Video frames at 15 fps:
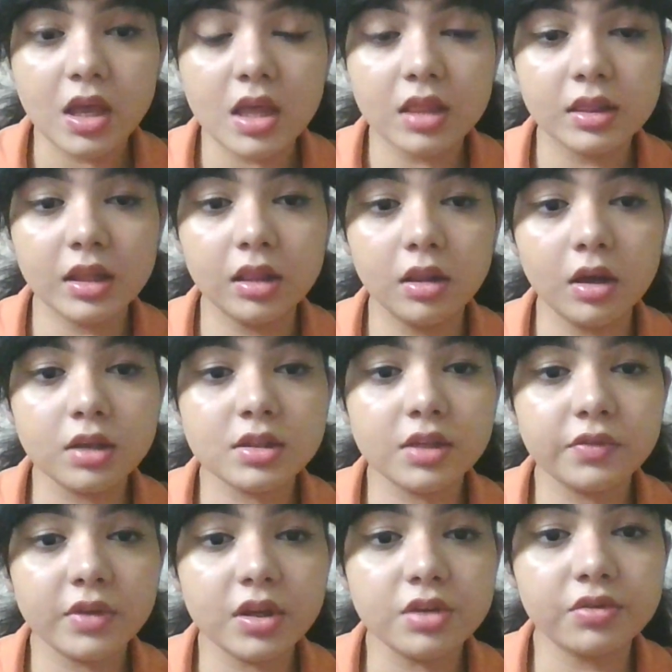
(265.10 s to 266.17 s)
The loss
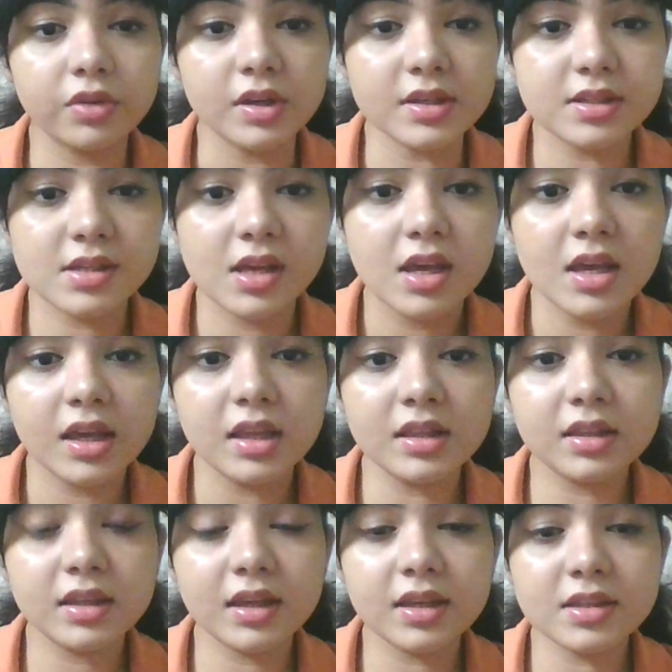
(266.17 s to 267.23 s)
of interest. In the
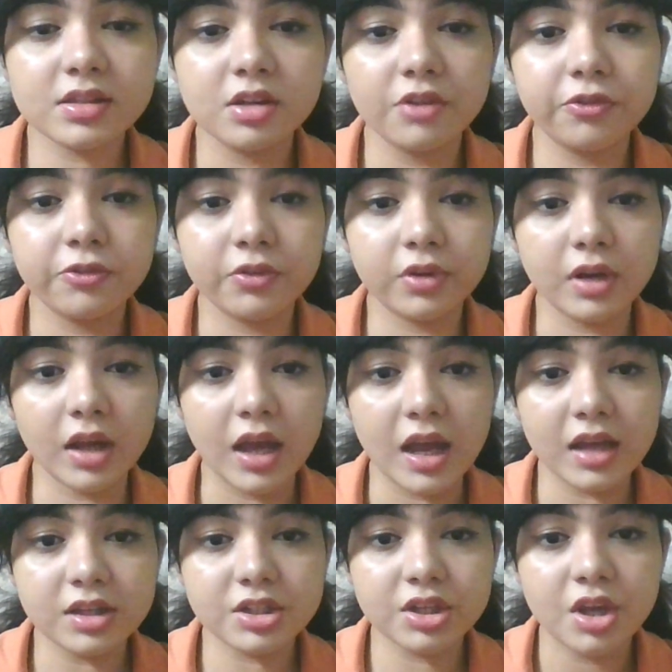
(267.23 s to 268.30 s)
case of
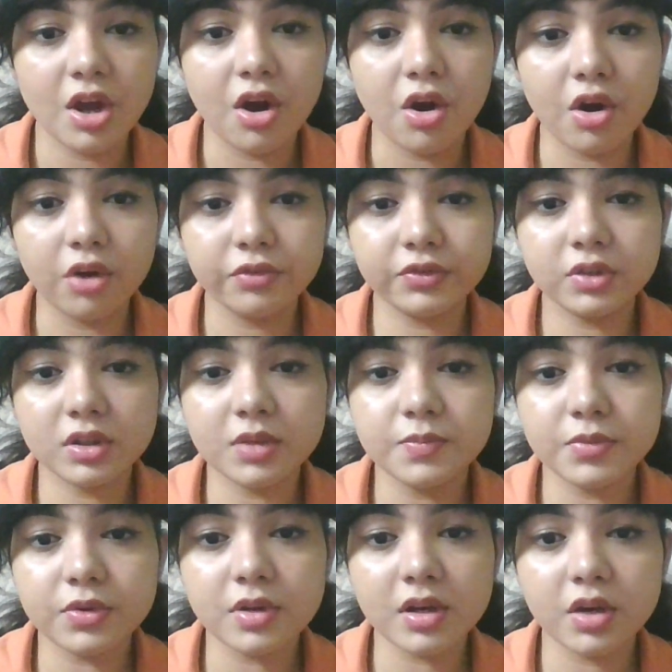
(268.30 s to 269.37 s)
crash of the
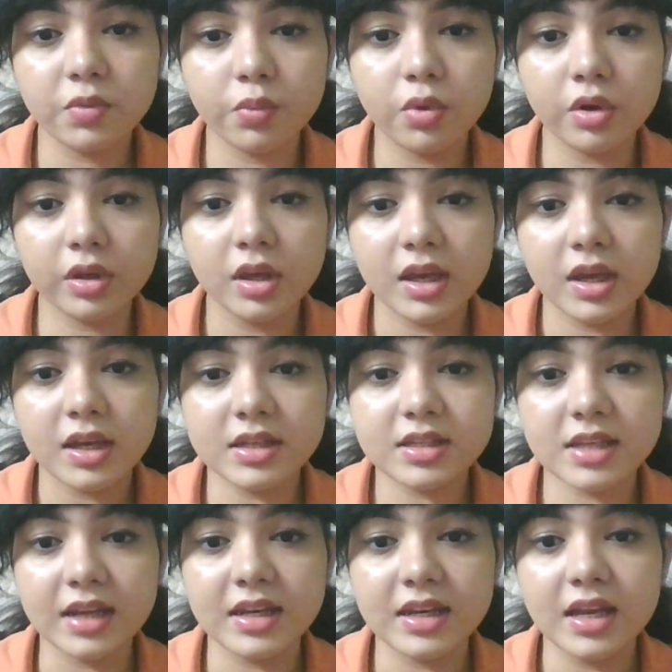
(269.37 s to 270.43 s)
computer network, it
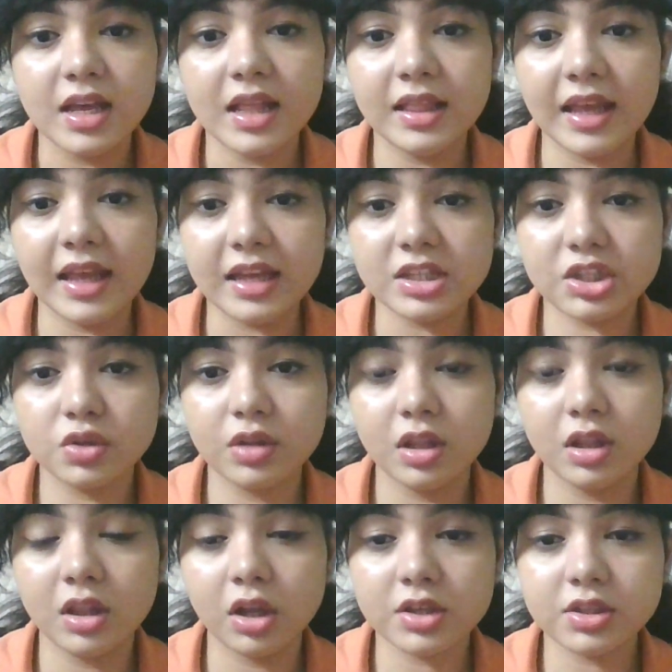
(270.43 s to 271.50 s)
can lead to the
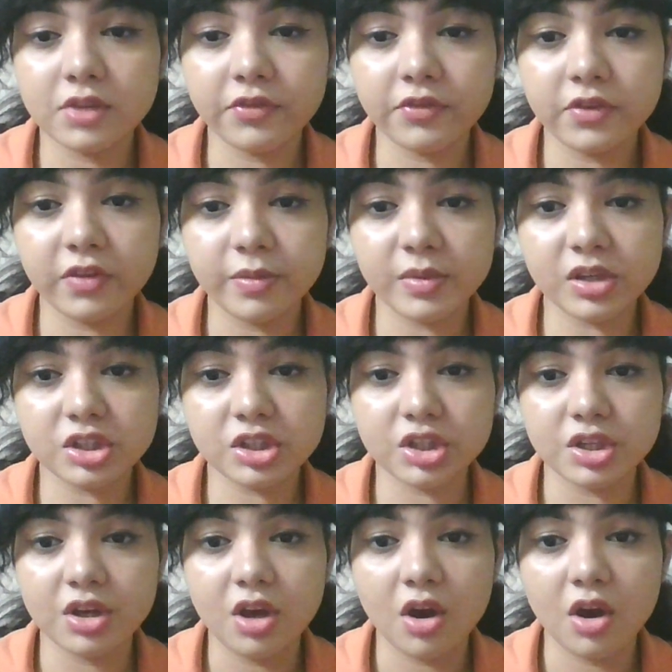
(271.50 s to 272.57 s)
loss of
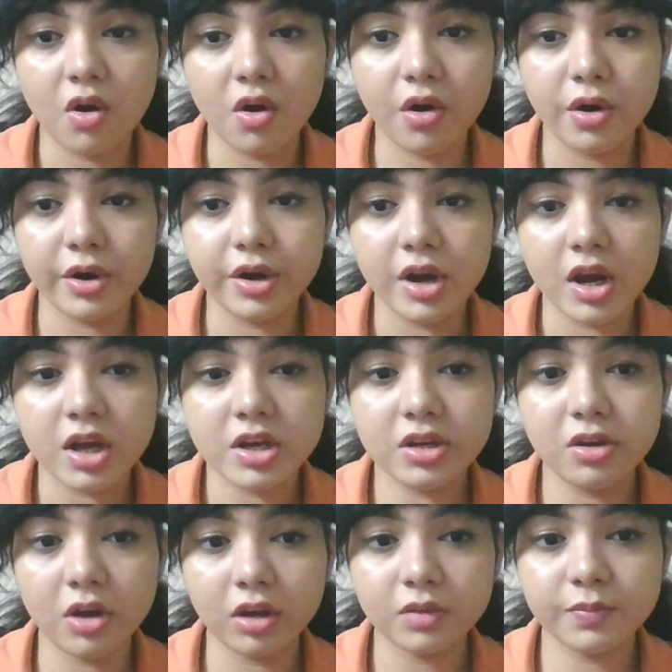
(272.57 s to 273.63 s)
information or
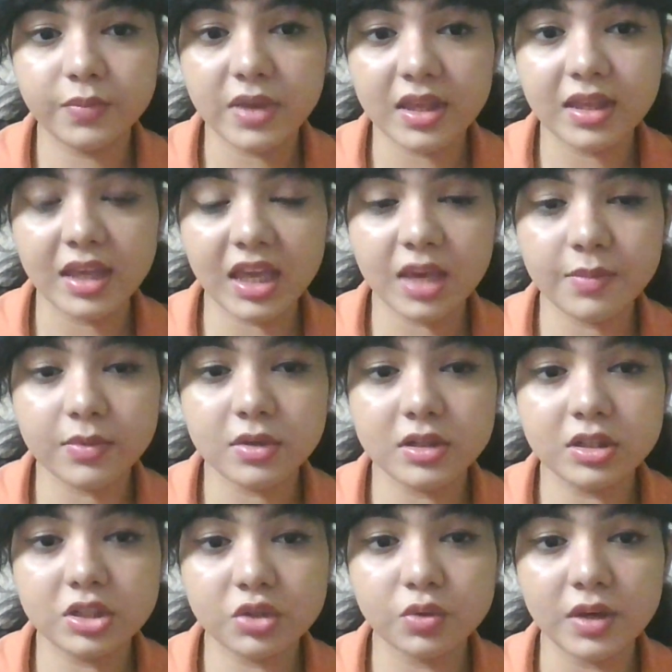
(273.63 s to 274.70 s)
not being
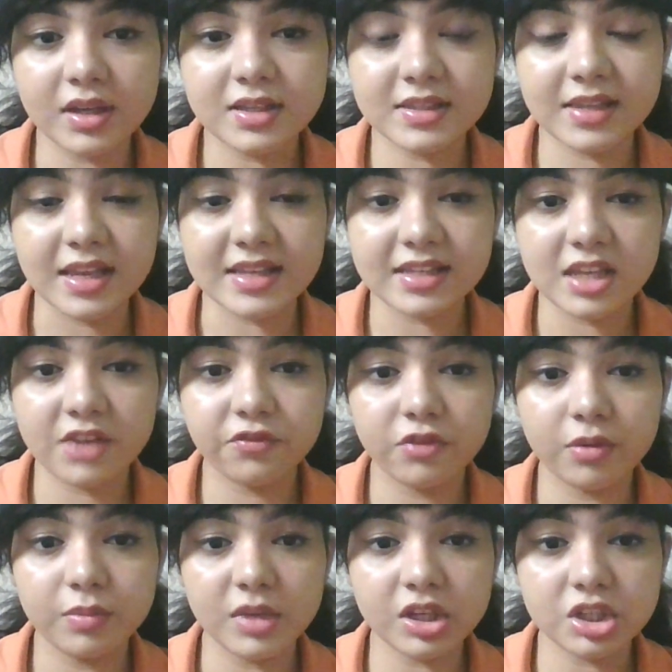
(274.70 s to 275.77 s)
able to access
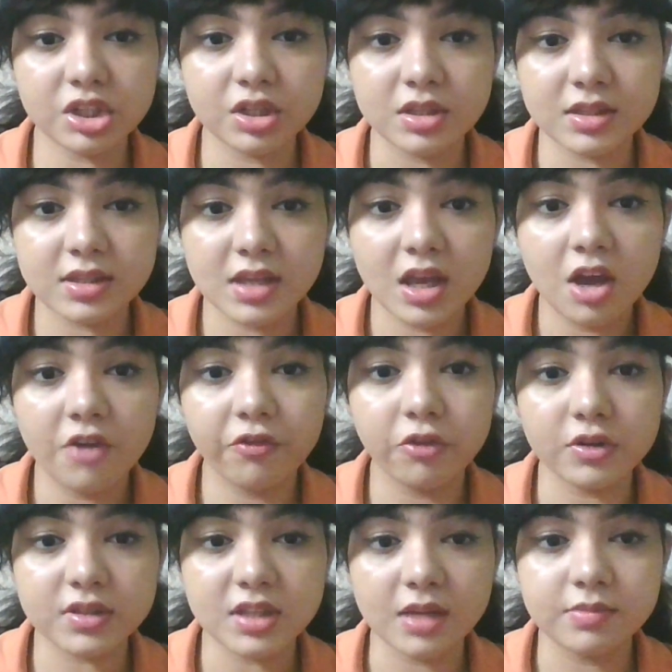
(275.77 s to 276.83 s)
informations
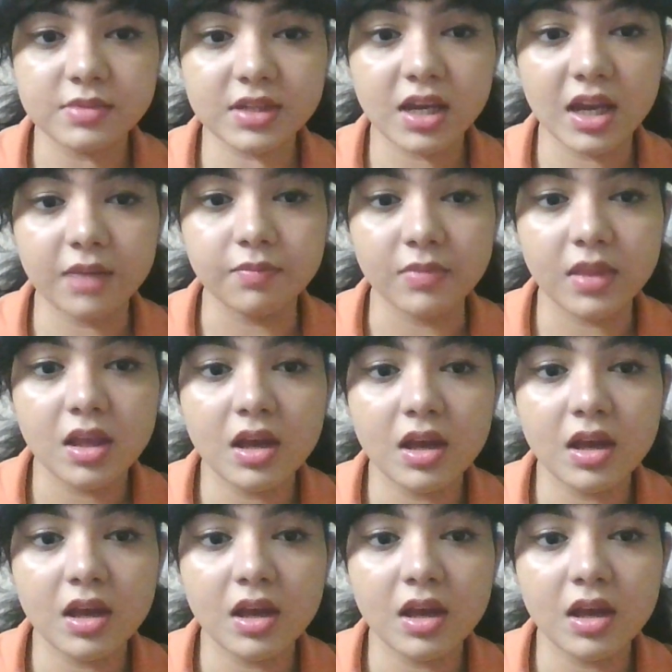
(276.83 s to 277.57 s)
for some time.